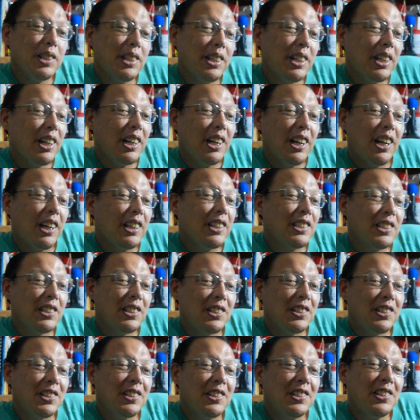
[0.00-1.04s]
yeah,
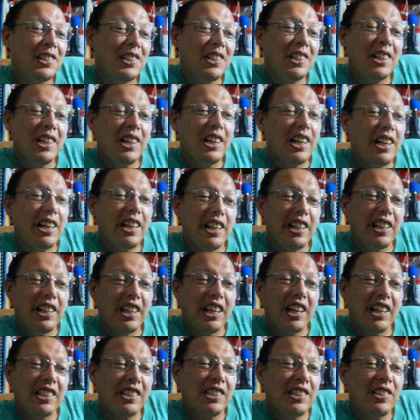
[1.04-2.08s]
so
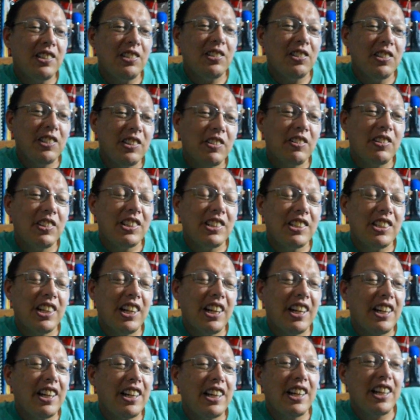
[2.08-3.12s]
that's the only reason
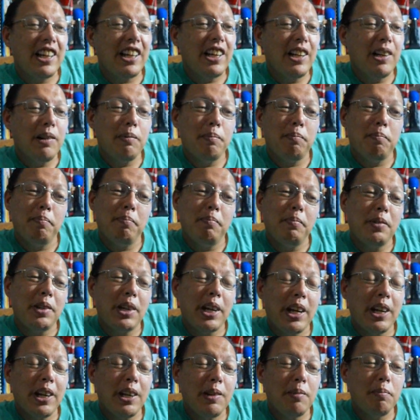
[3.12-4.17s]
I didn't get it
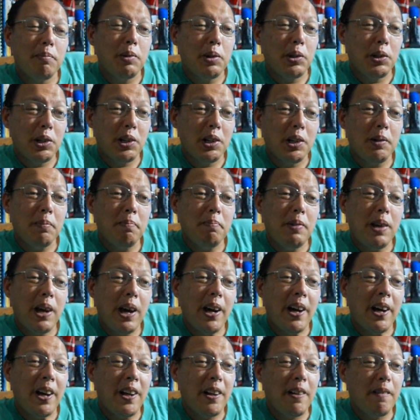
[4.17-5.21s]
get it put up
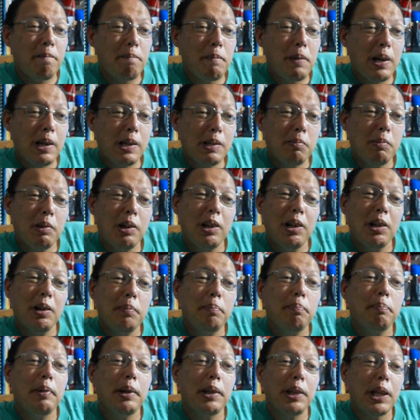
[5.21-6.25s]
at Best Buy,
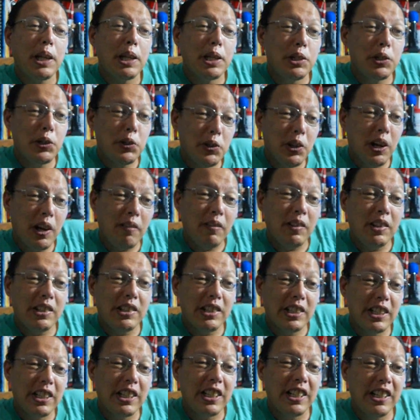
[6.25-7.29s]
but they do have the
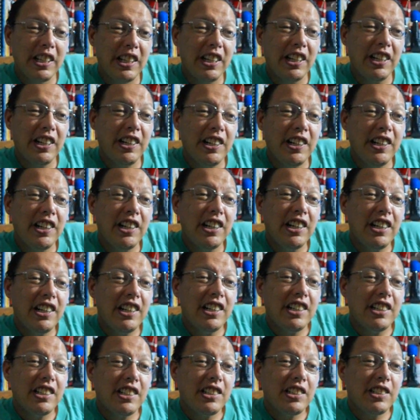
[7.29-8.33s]
CD there.
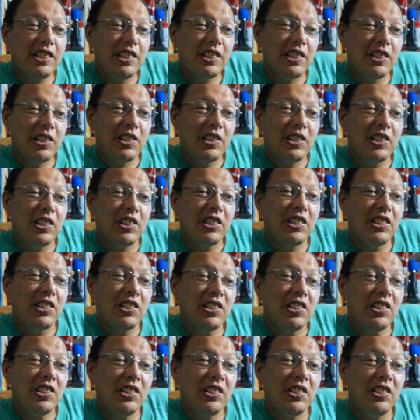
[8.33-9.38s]

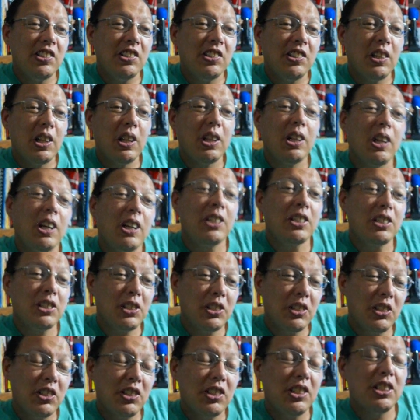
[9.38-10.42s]
So Las
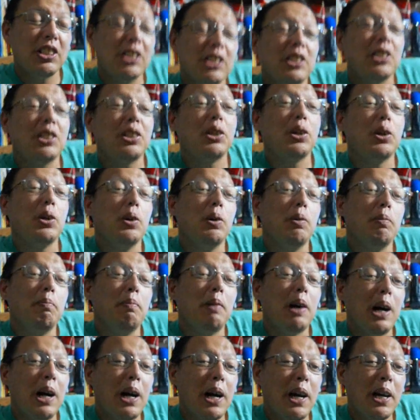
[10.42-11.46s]
Cruces, go
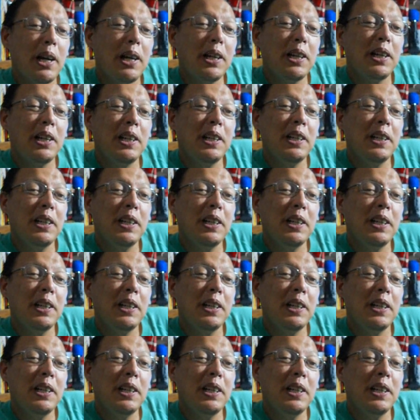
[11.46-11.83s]
buy